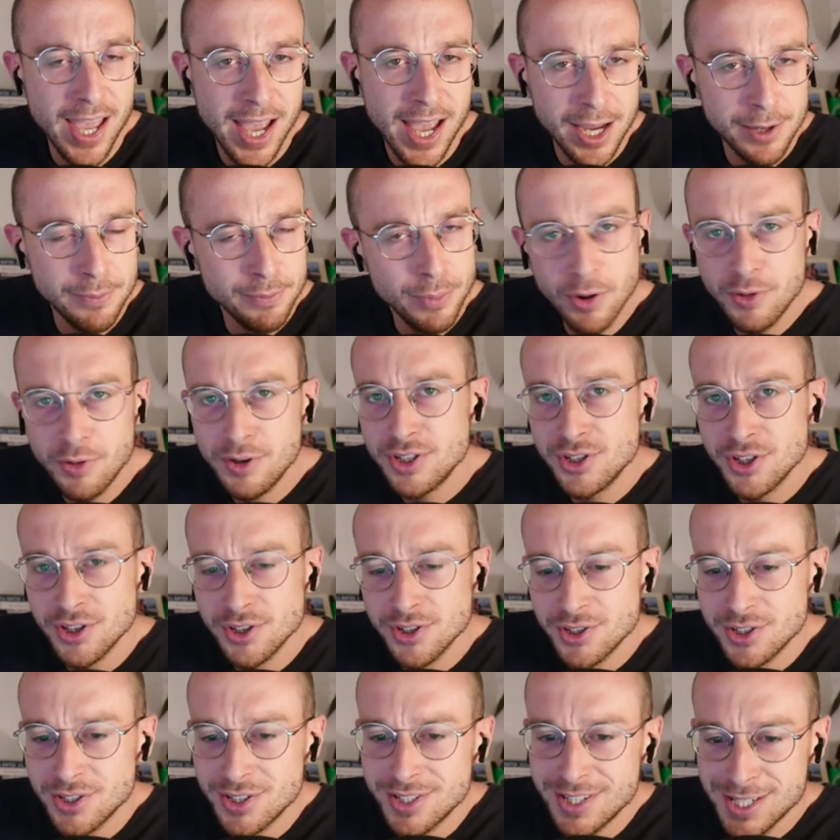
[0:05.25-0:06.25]
And Boris
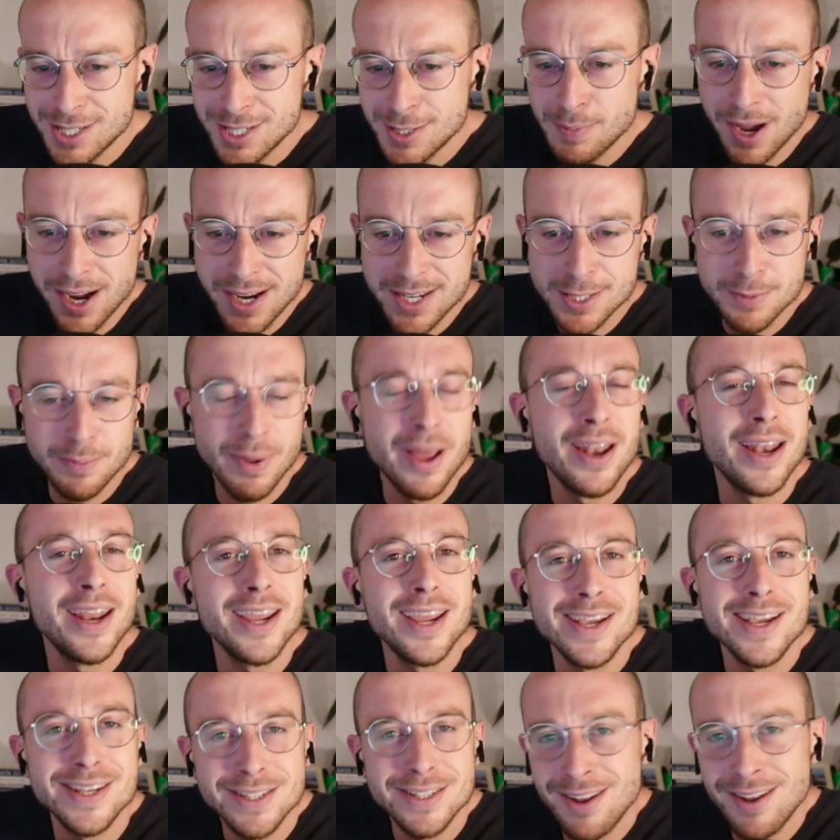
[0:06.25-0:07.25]
Johnson, despite spending
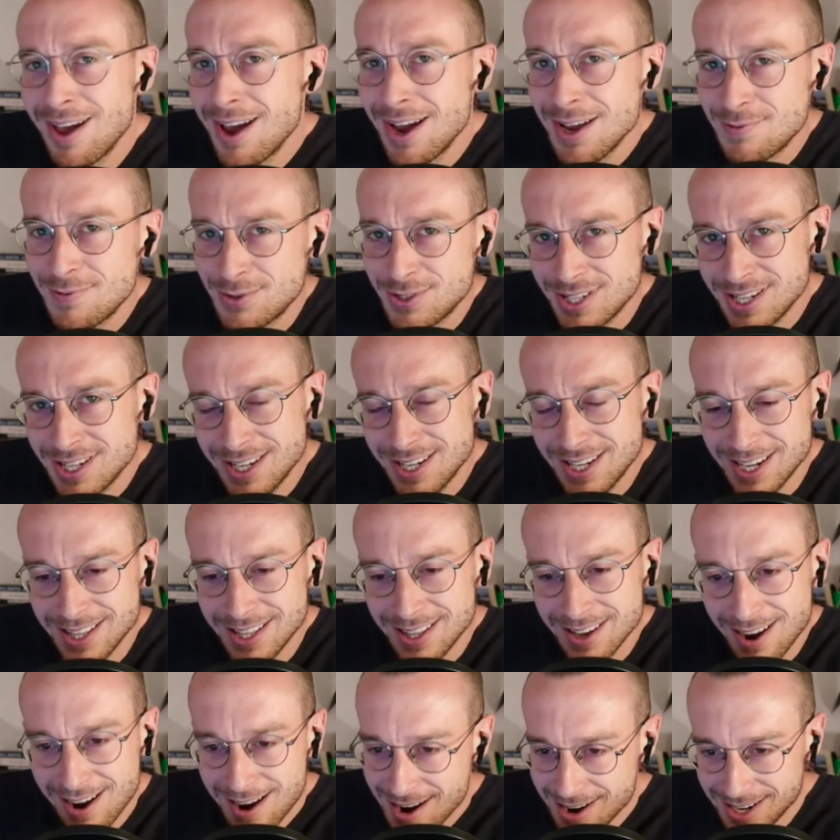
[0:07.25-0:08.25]
his life seeking the
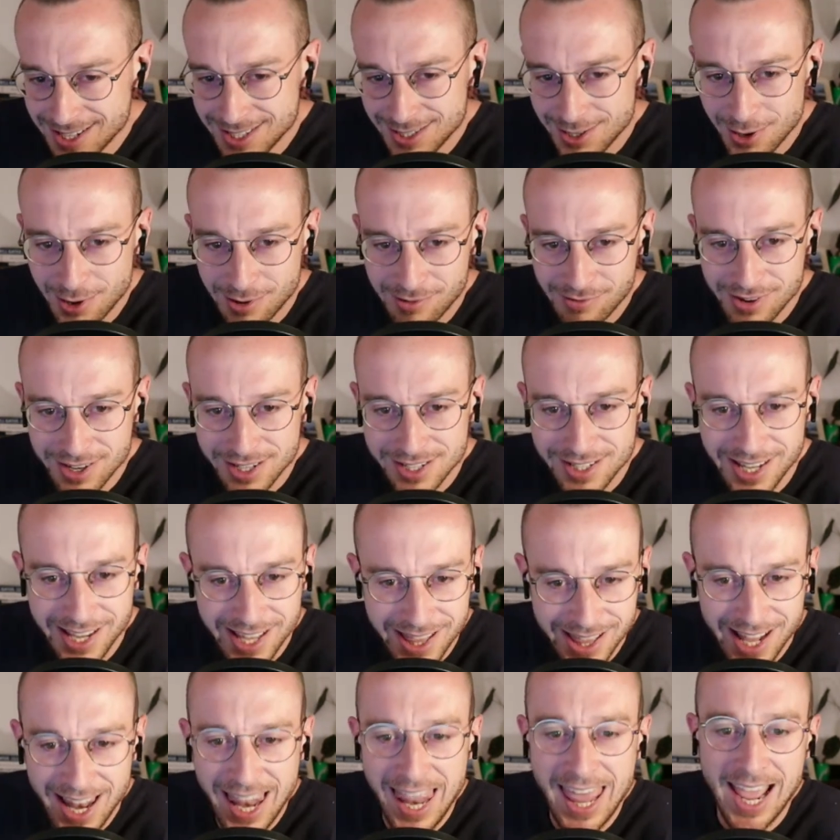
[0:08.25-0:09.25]
highest office
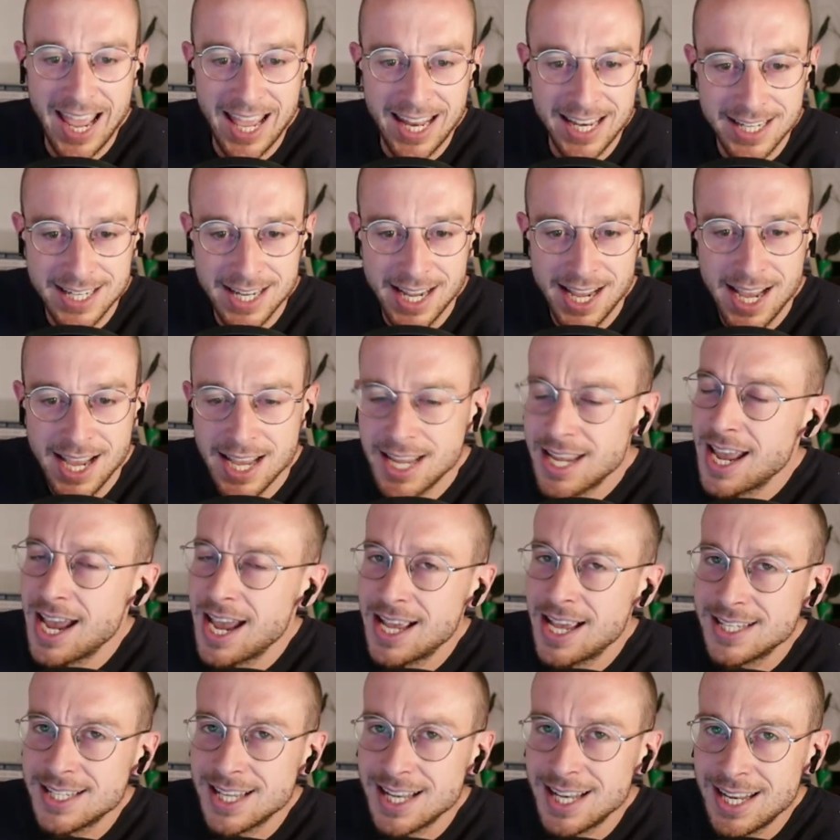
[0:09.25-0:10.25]
in the land,
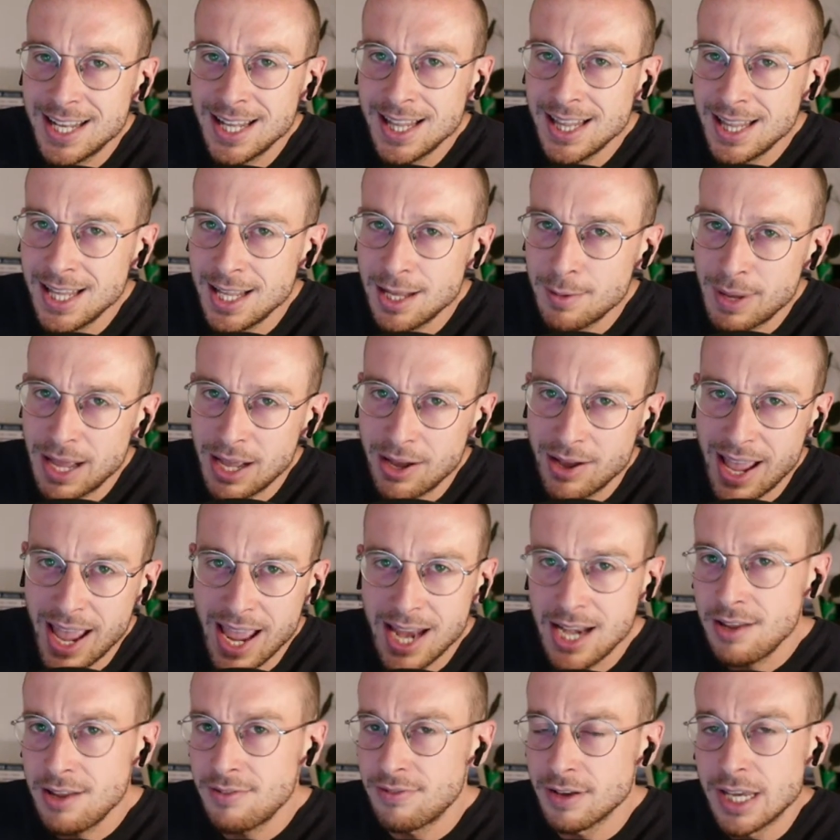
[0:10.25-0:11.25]
cares little about
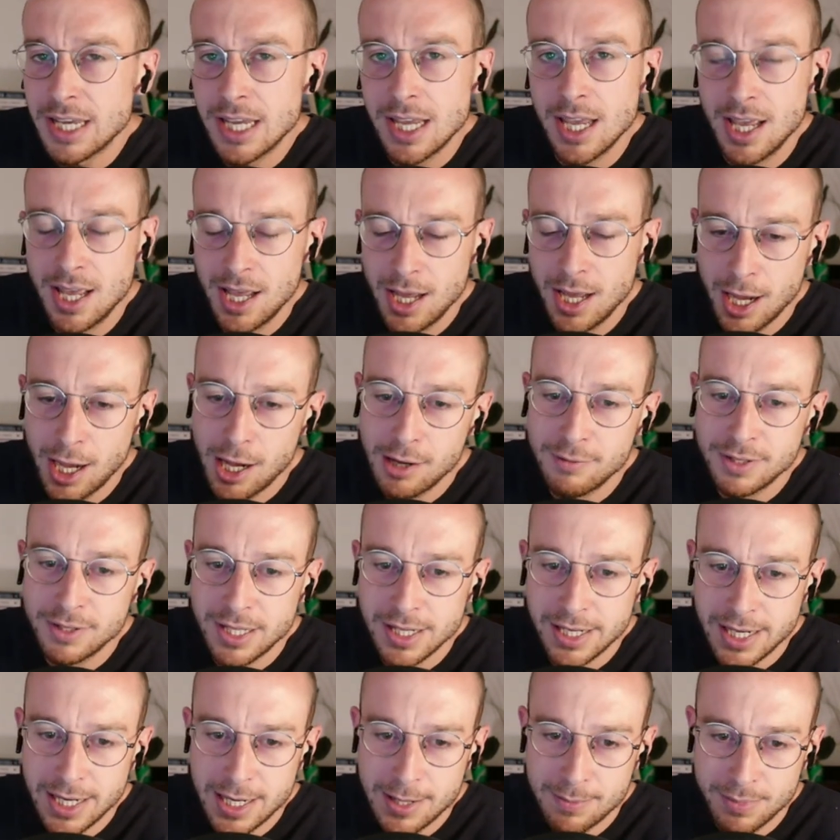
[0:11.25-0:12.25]
anything other
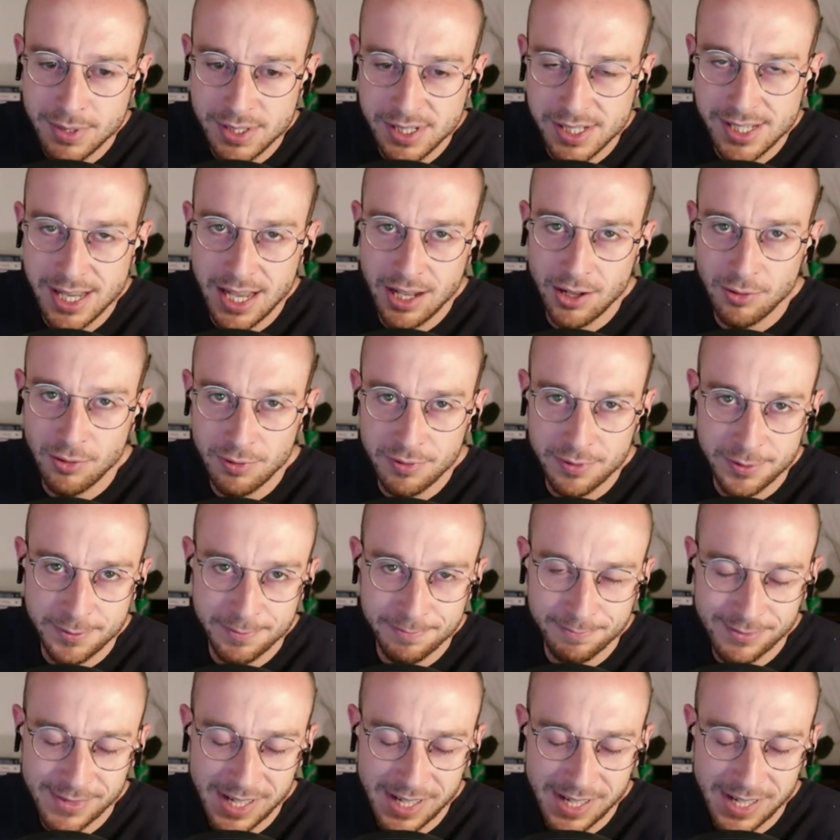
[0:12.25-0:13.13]
than himself.